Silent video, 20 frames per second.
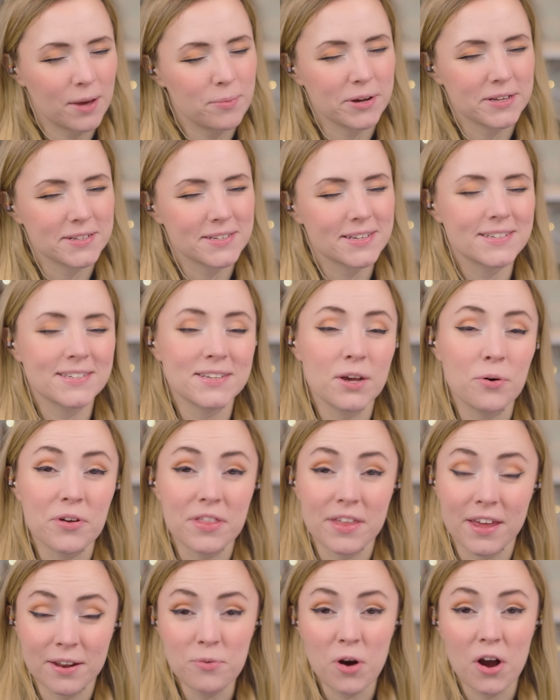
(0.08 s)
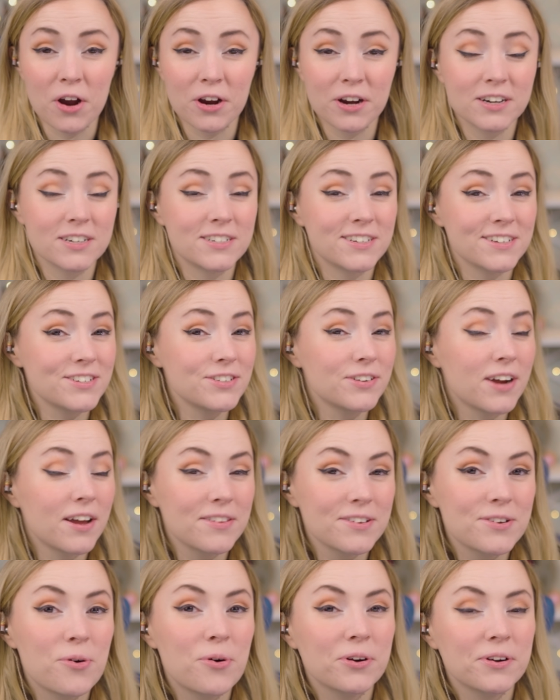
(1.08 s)
Buns, so with Endwalker just around
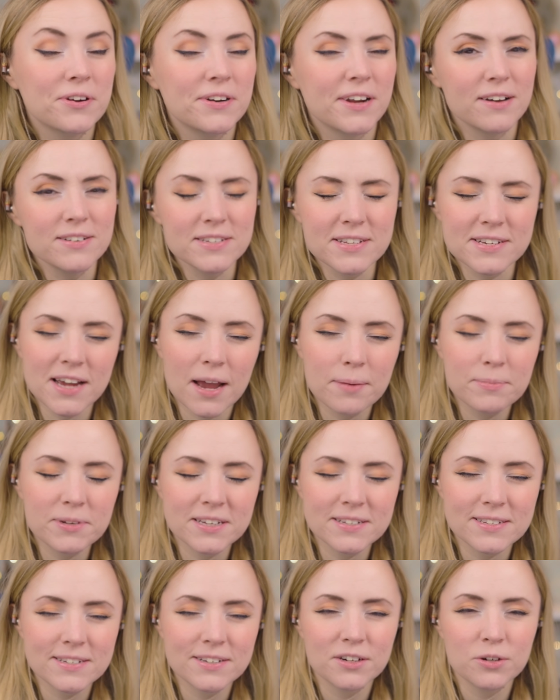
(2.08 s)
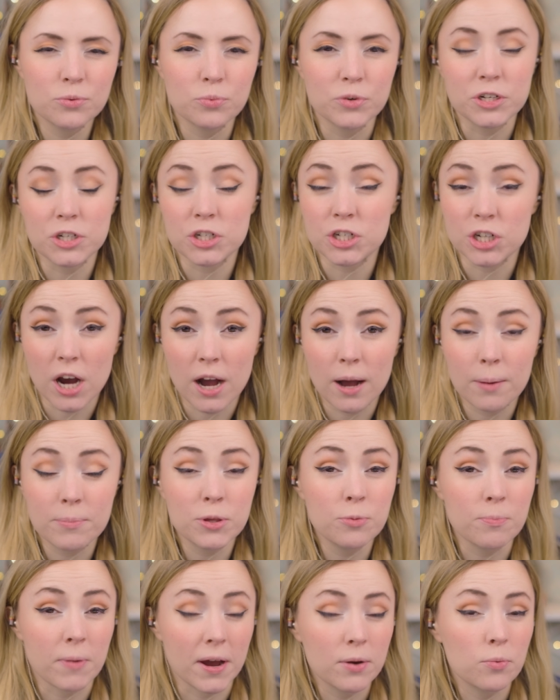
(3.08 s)
the corner, now's the time to consider which job
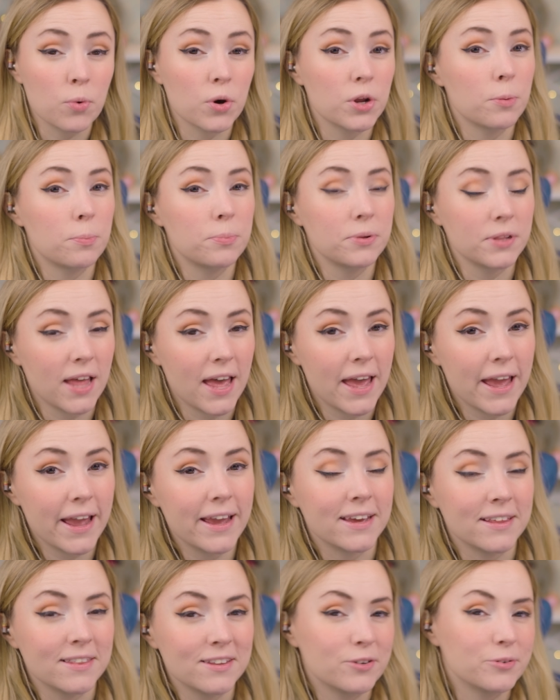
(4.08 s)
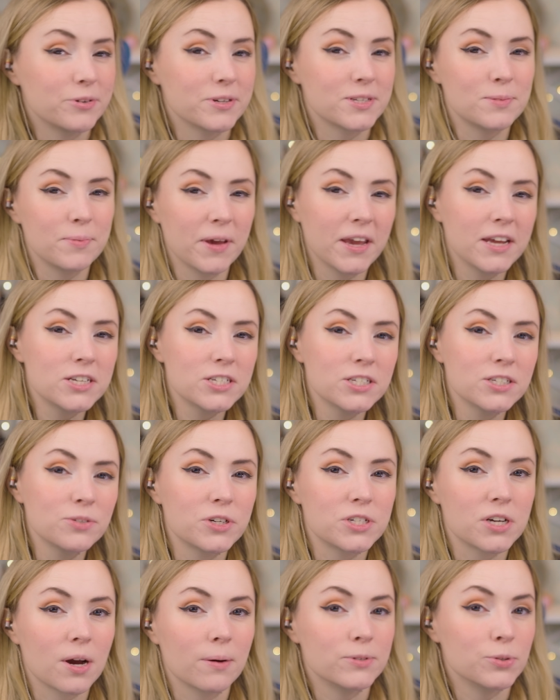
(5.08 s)
you might want to play in the new expansion,
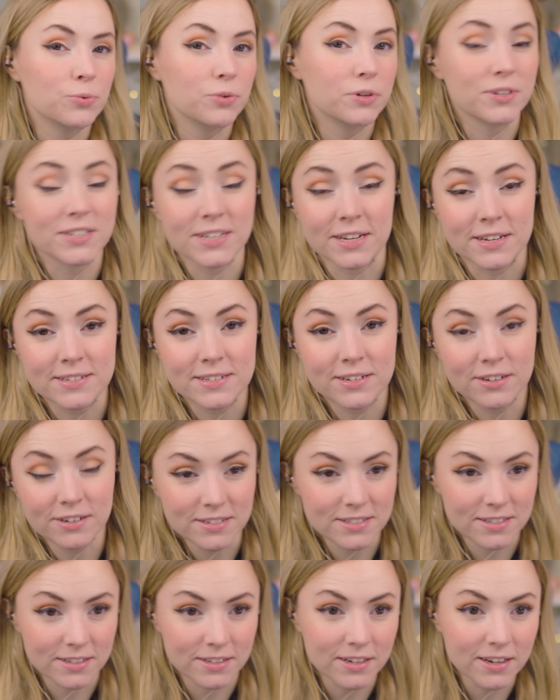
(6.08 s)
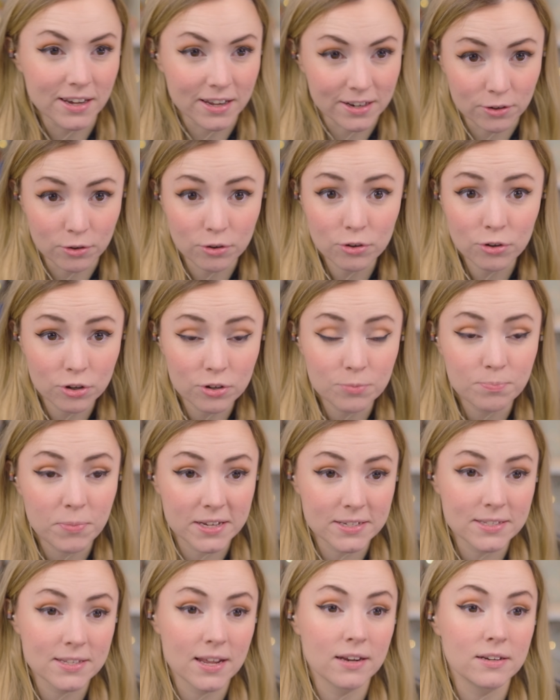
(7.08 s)
what jobs you want to take seriously, and you could
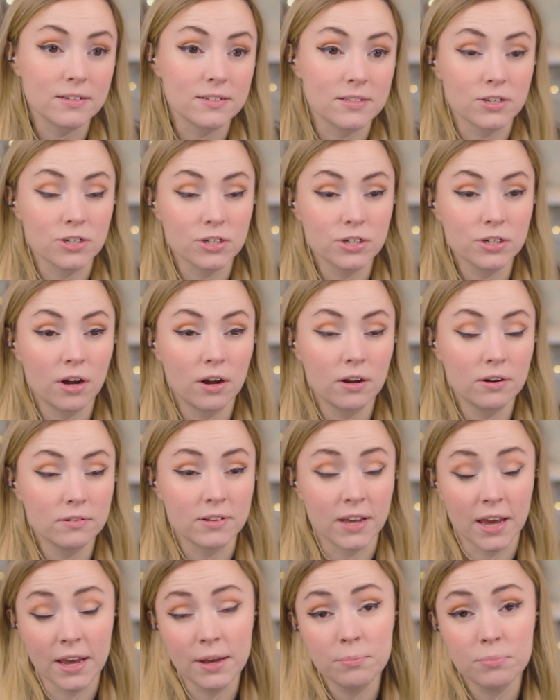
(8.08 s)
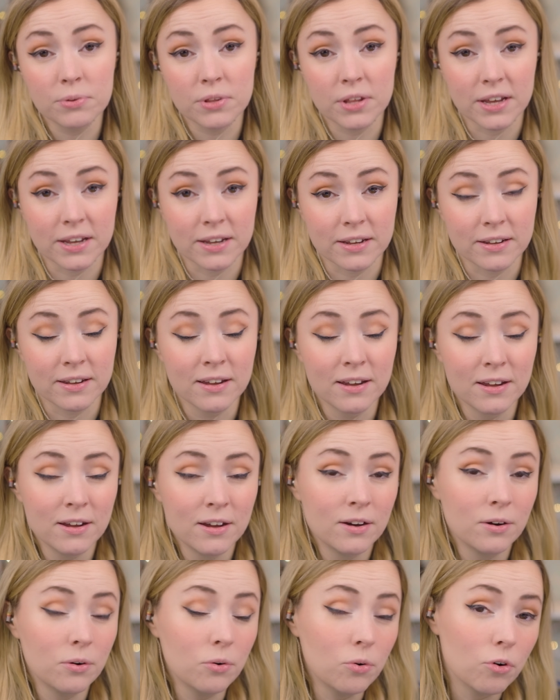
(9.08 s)
base that decision on gameplay.
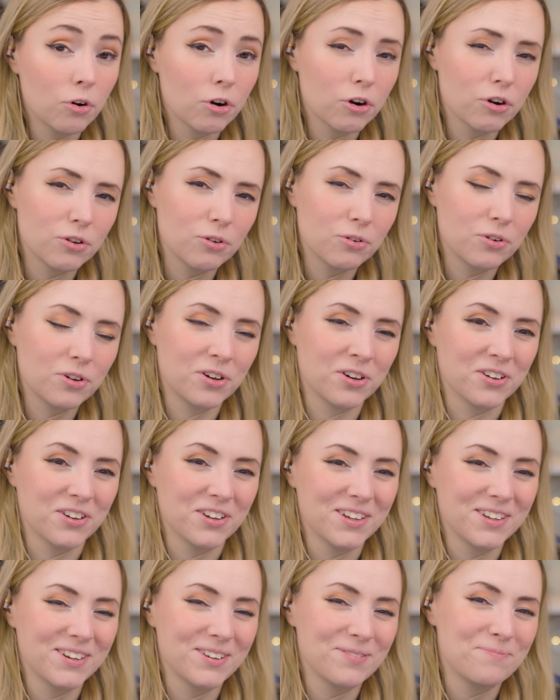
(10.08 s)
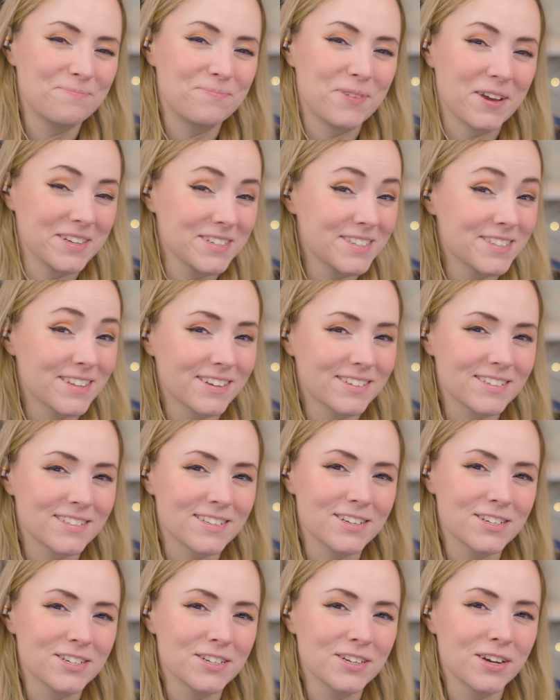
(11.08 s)
Or you could base that
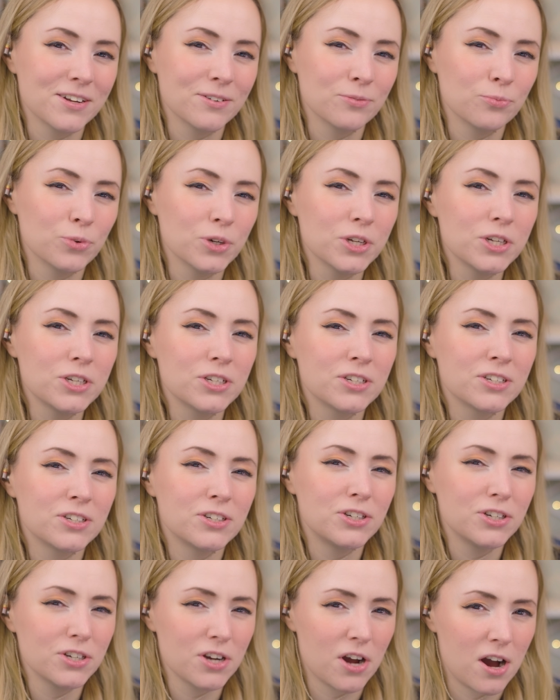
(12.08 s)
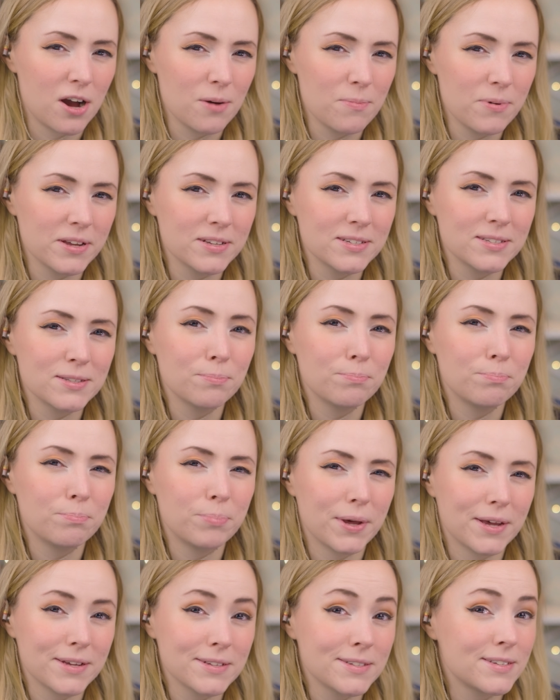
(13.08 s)
decision on which job has the
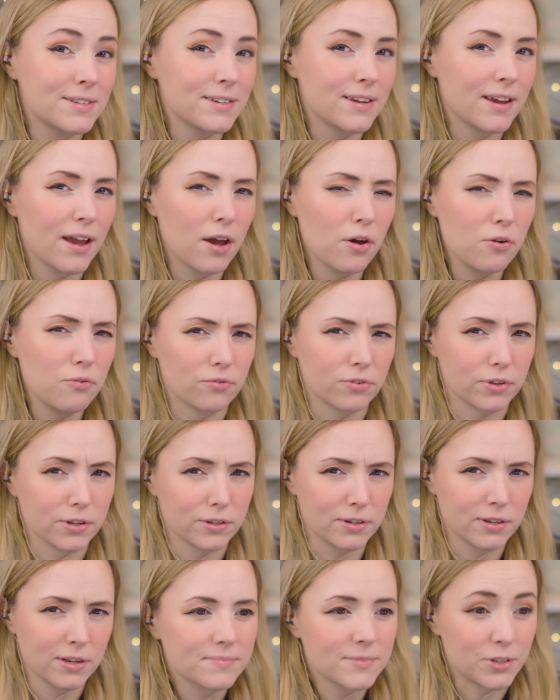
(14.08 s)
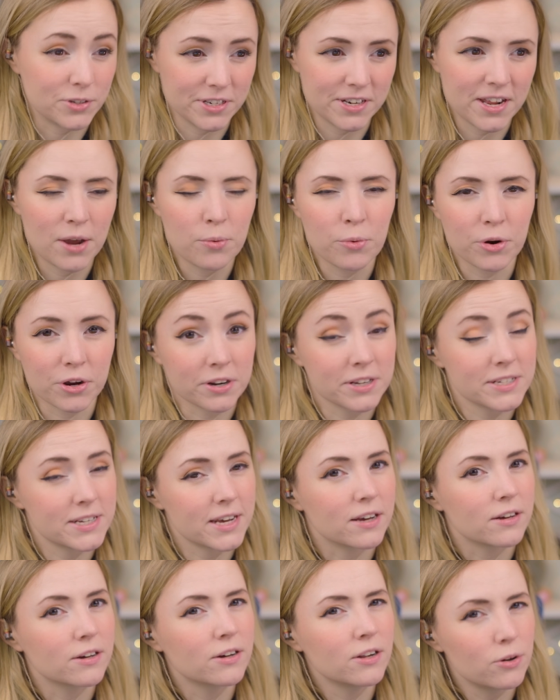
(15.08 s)
best outfit. So today we're going to
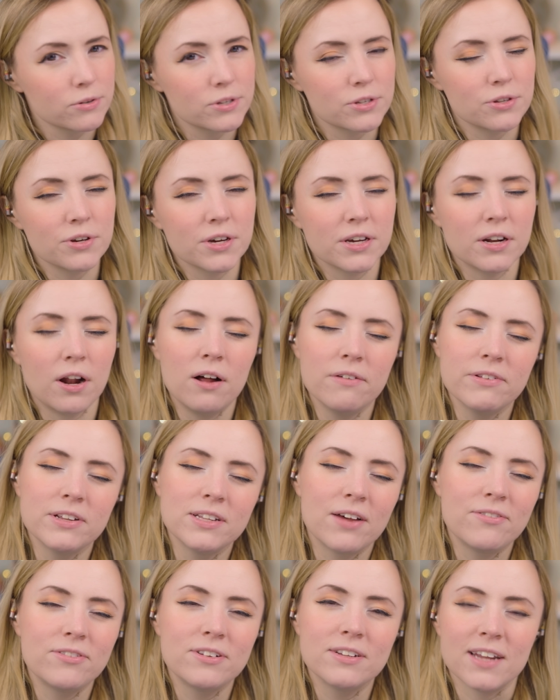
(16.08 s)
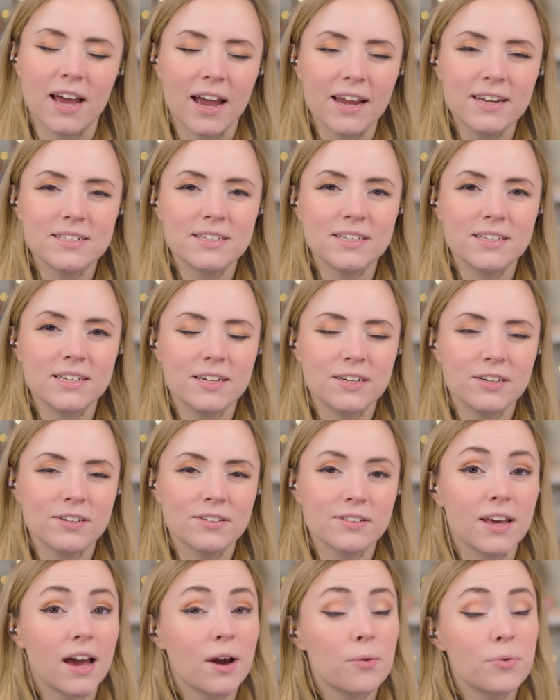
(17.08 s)
take a close look at all the level 90 gear
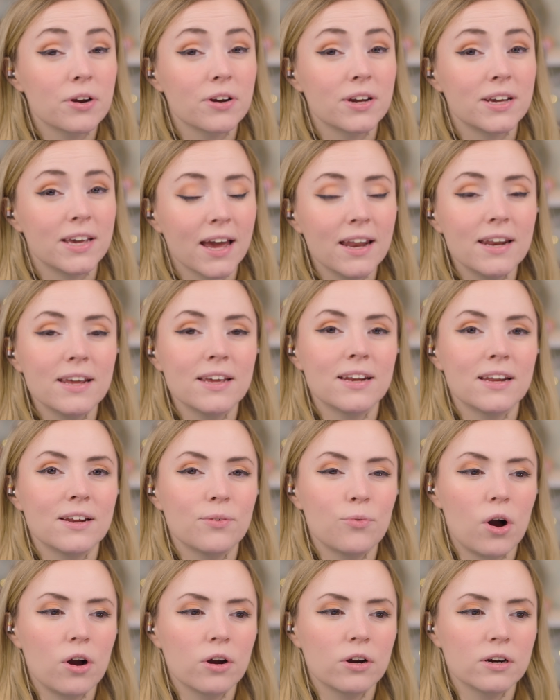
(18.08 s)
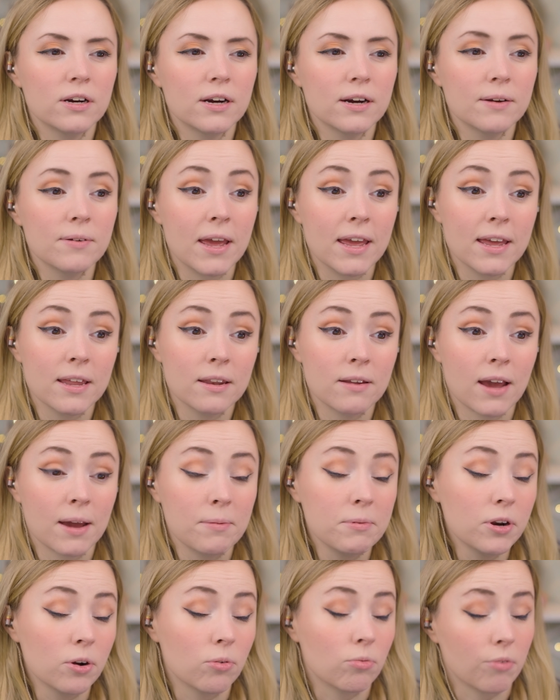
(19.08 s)
that we are getting in Endwalker, and I'm
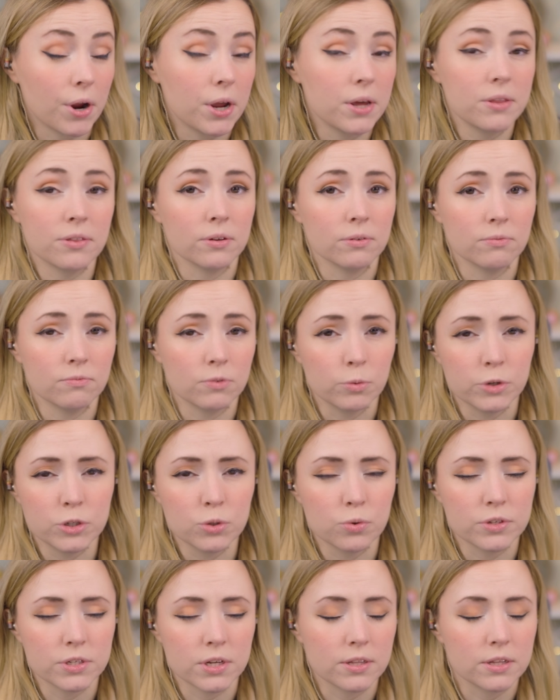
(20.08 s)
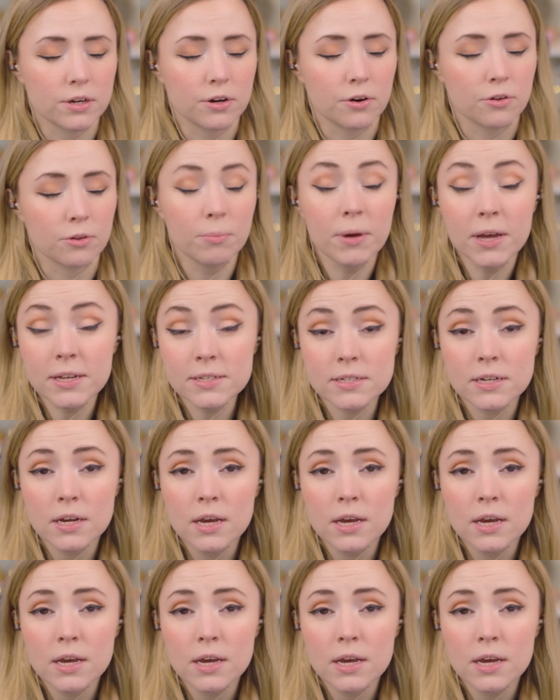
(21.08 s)
going to rank them for which ones I think are the best